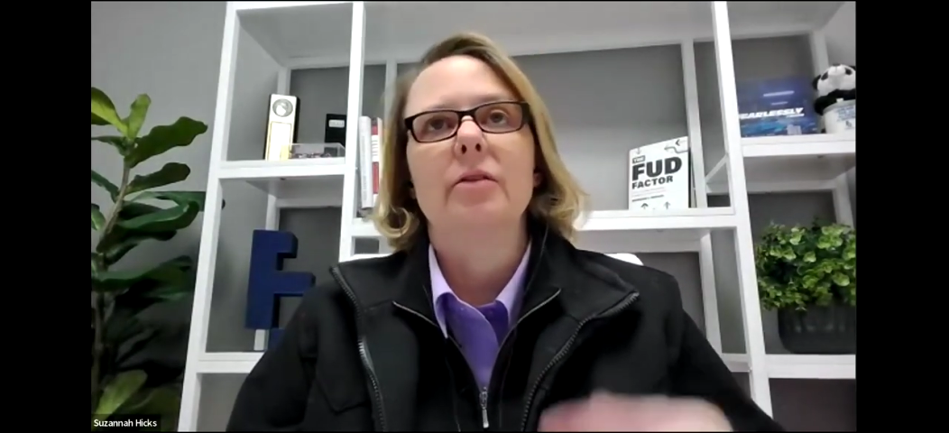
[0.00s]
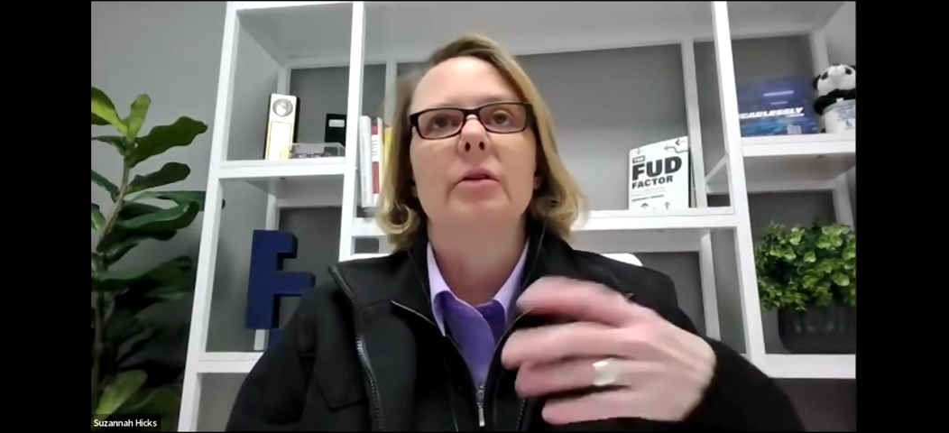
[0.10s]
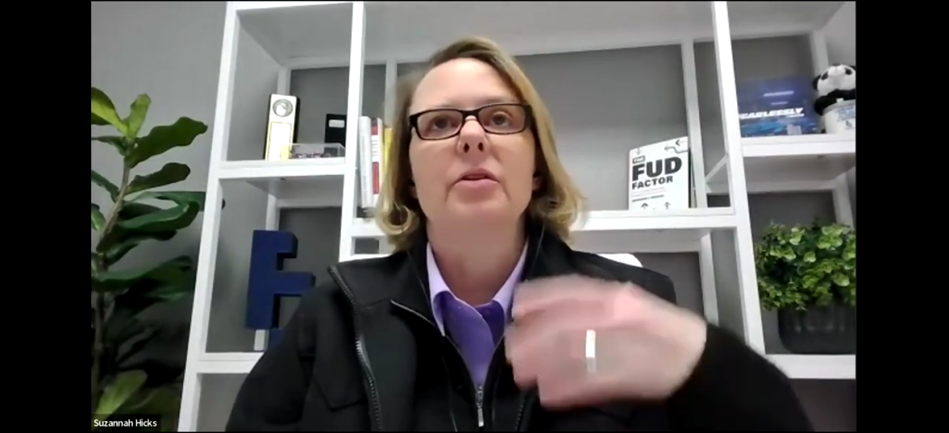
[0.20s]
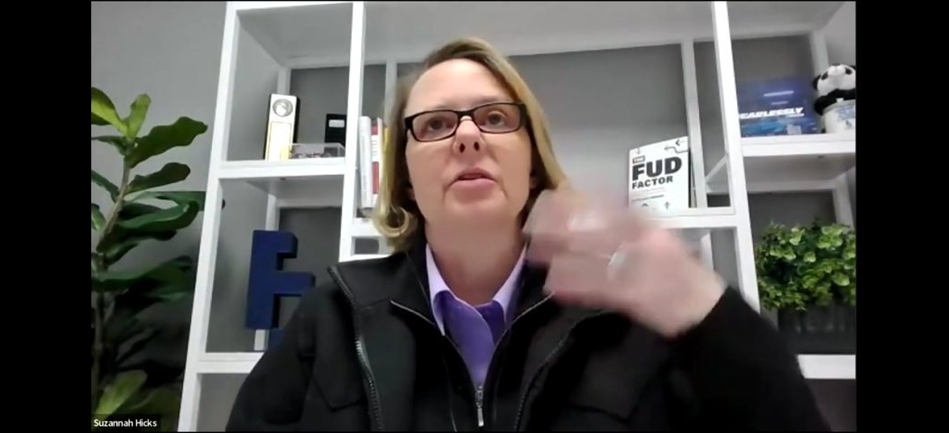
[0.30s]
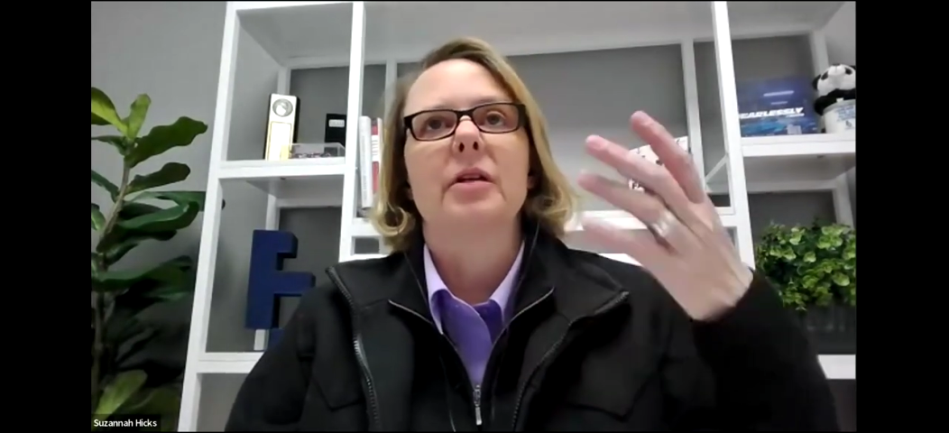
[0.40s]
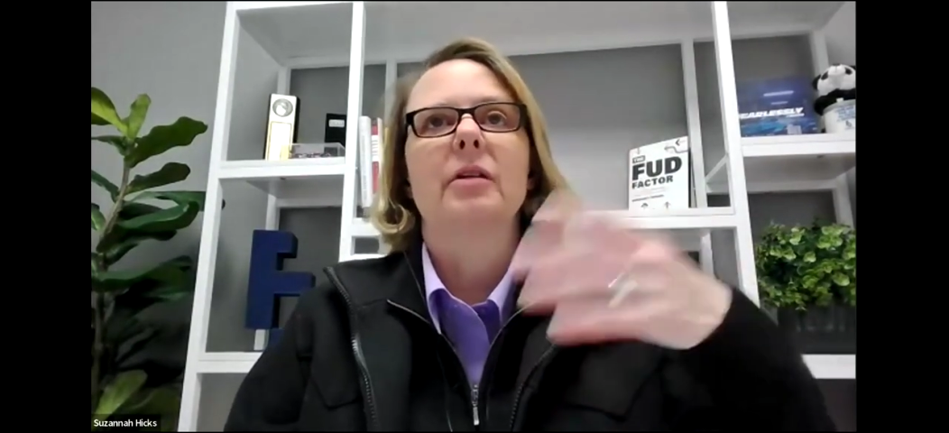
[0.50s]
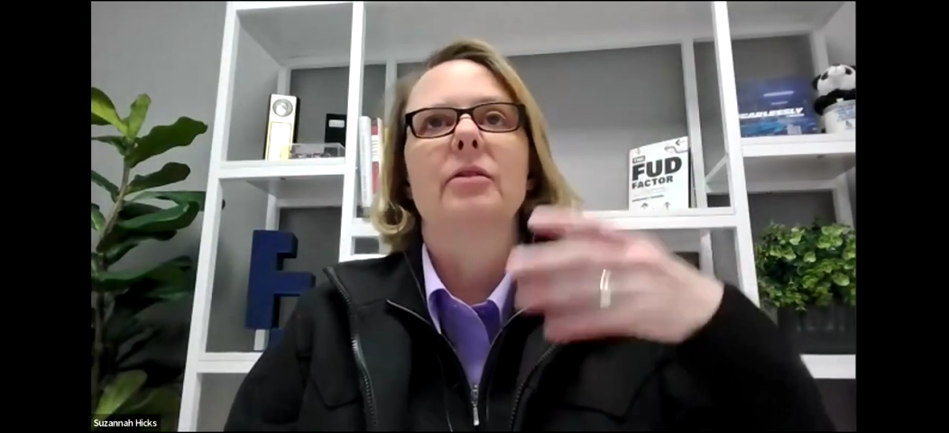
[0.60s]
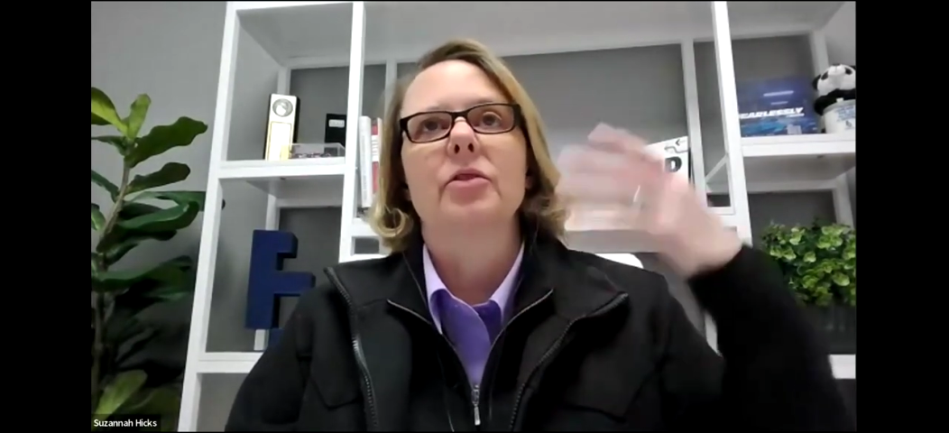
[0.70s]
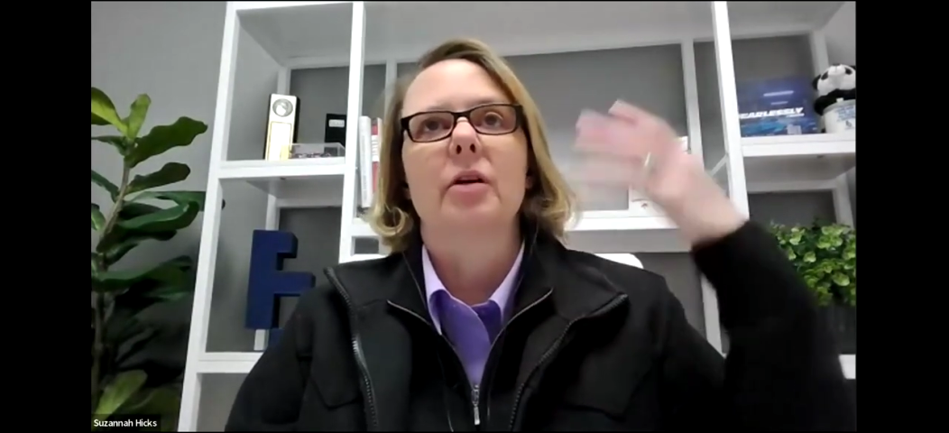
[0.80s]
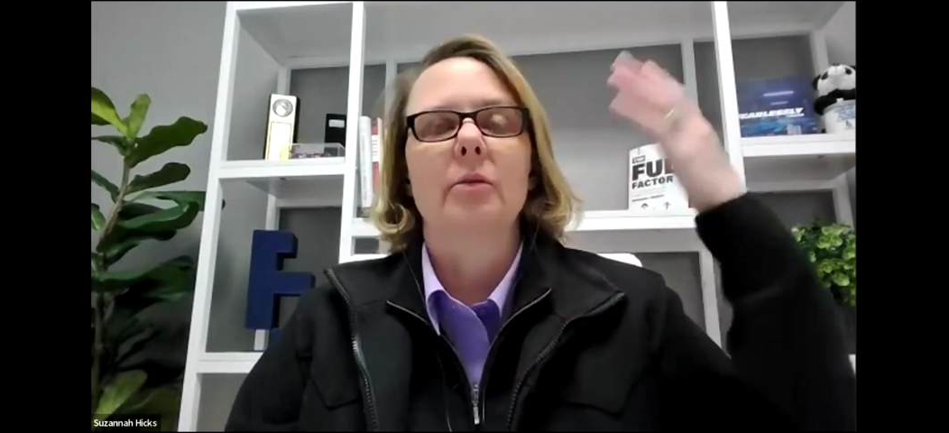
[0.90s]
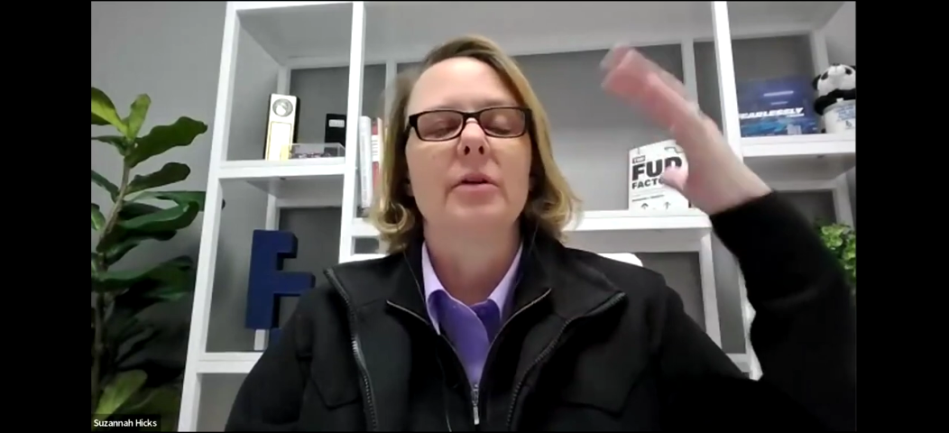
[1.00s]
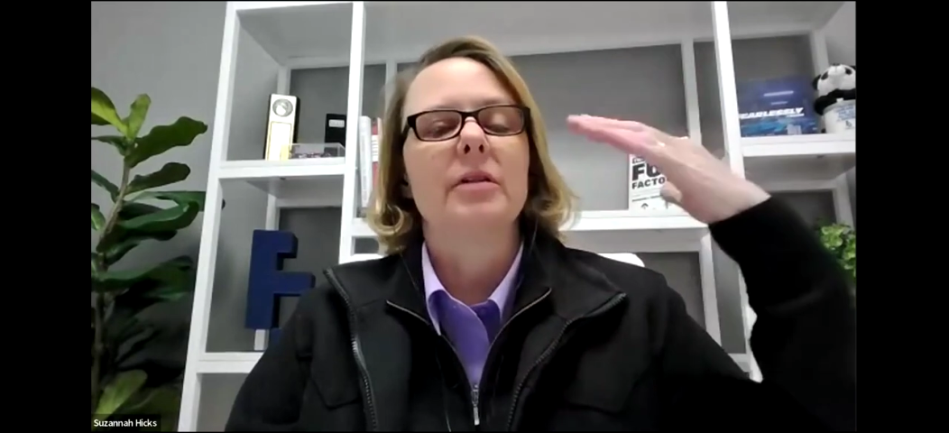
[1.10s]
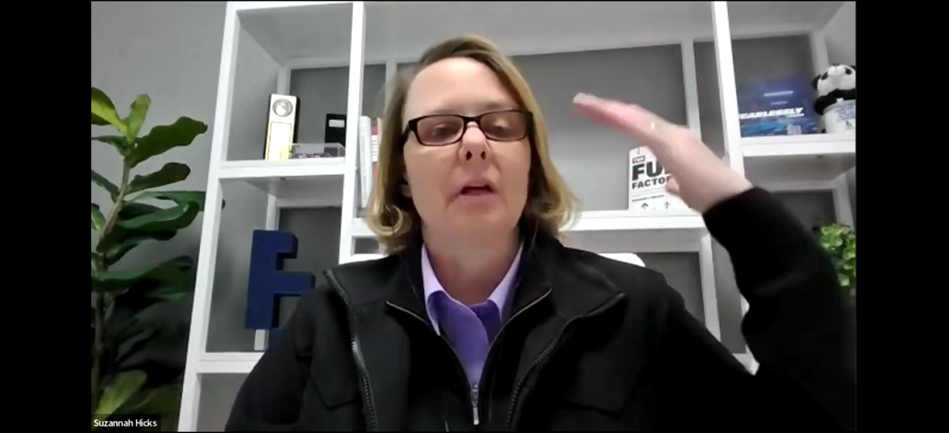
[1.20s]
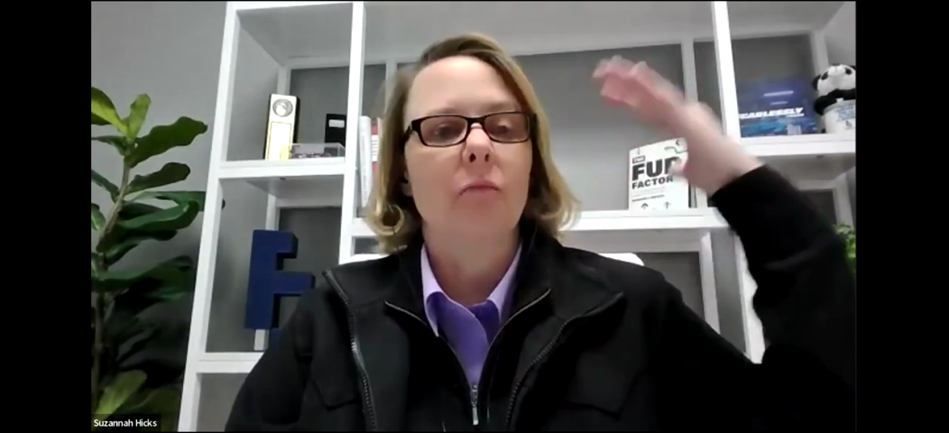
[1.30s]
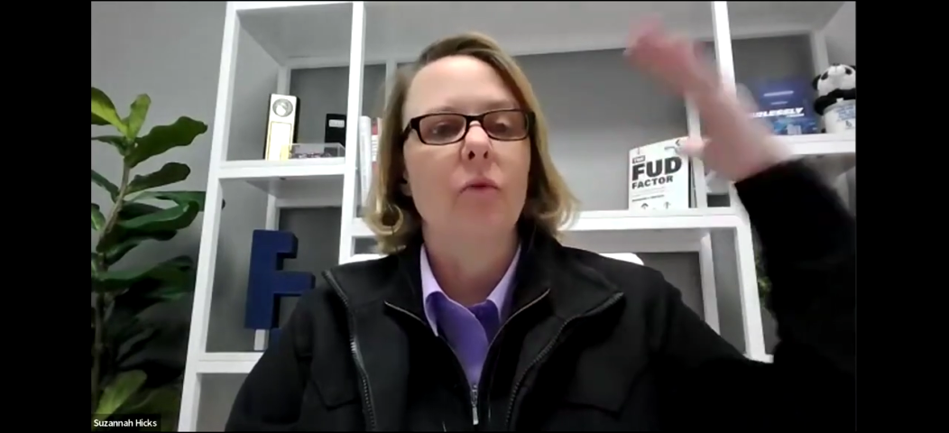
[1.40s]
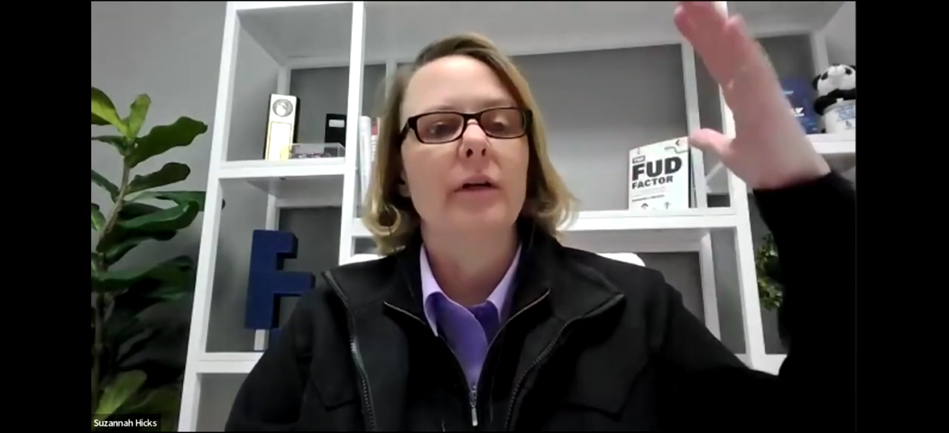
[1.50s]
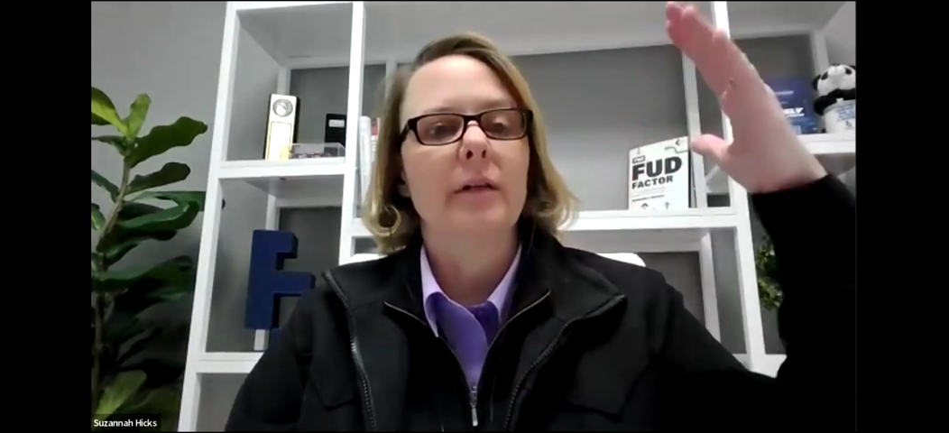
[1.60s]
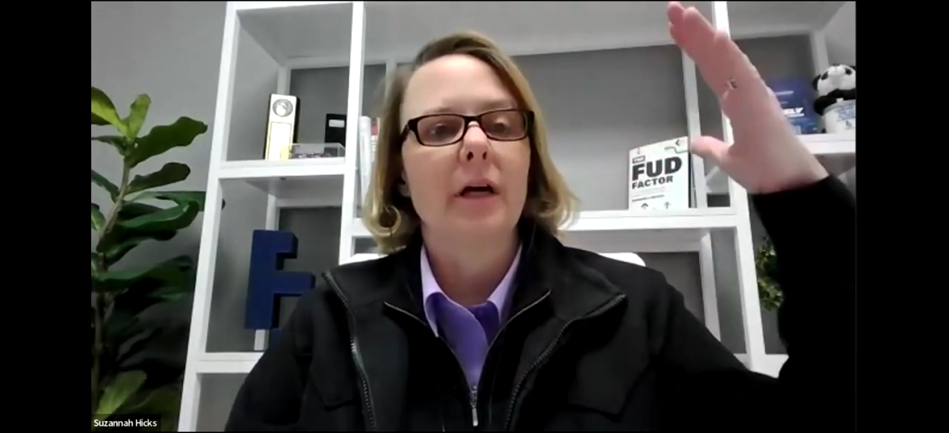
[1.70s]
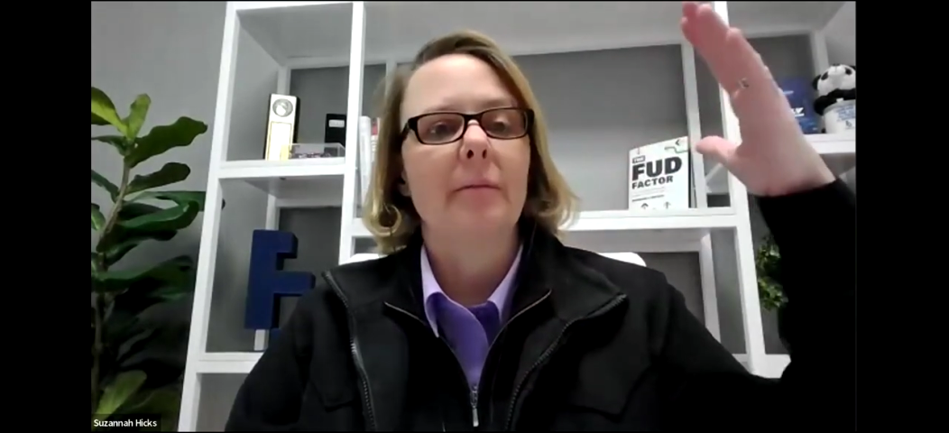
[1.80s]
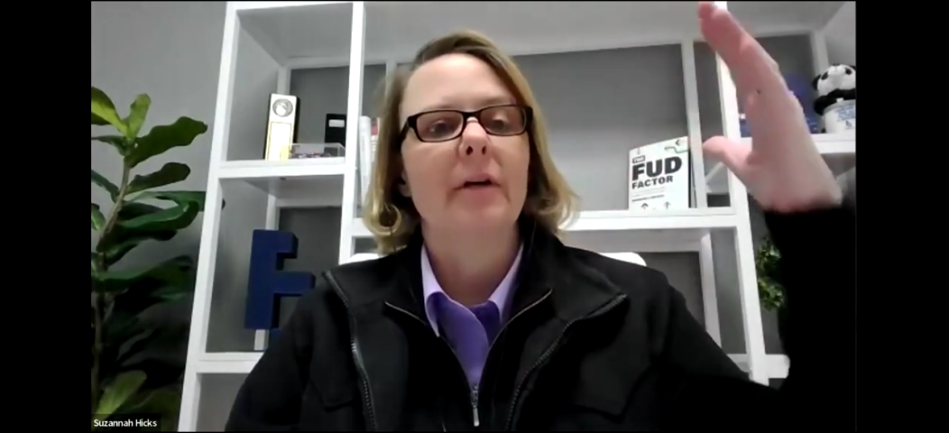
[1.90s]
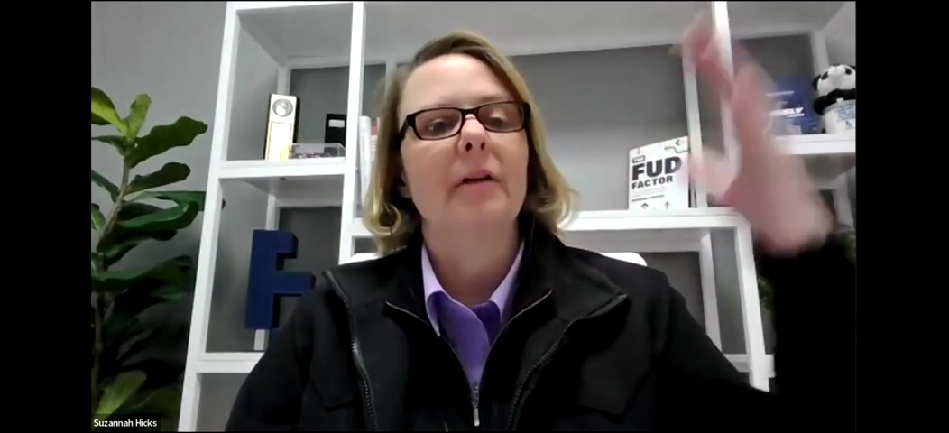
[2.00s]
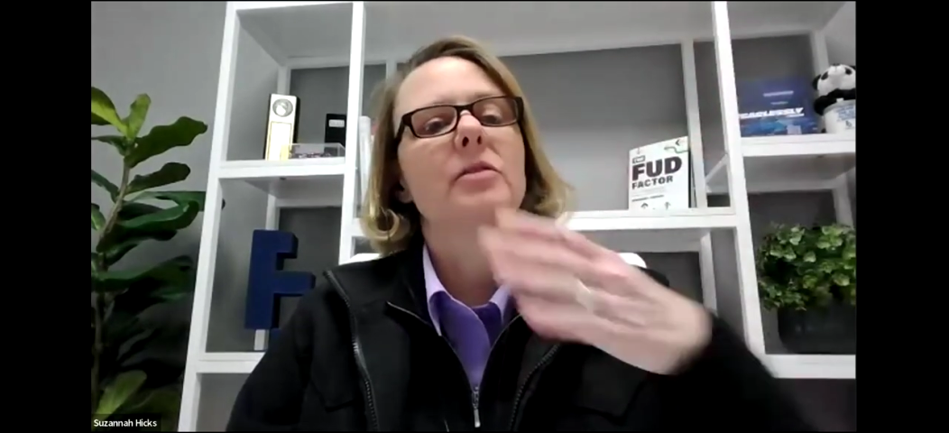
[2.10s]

You understand there's always that one dominant.